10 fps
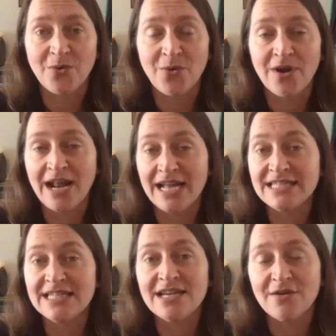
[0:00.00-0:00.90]
or an
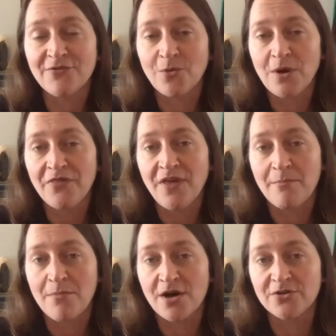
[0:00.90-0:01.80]
idea for what
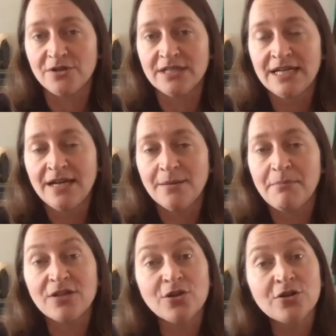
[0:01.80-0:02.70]
that model
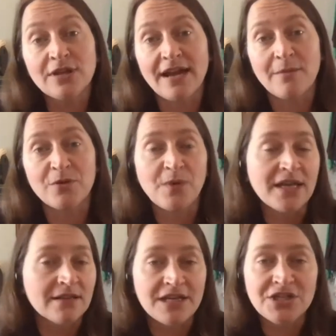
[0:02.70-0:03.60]
might look like. I mean,
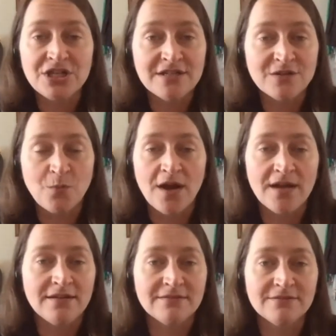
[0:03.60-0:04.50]
regulation is
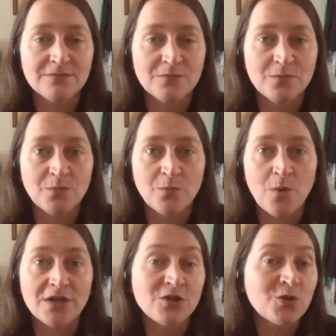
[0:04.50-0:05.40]
one
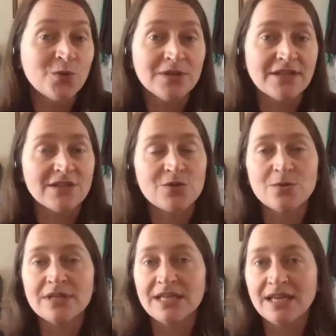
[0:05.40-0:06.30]
one tool in the
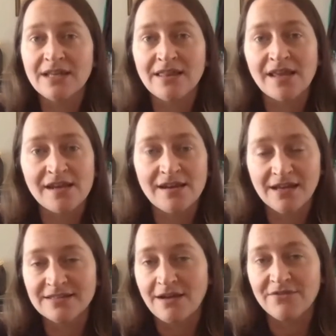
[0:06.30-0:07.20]
toolkit that
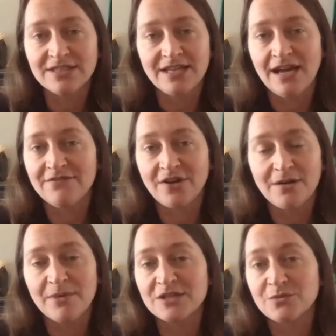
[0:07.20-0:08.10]
has obviously had
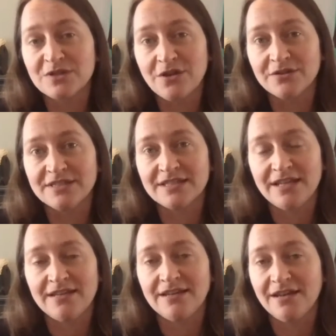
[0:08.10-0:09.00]
very mixed results
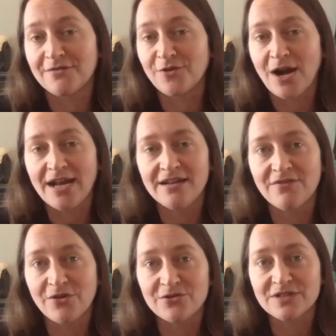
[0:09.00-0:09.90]
in, in a variety
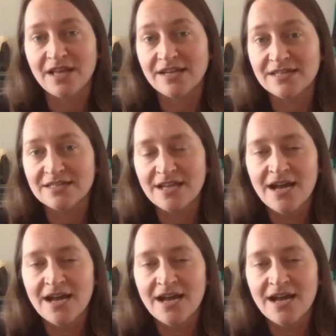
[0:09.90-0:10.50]
of other settings.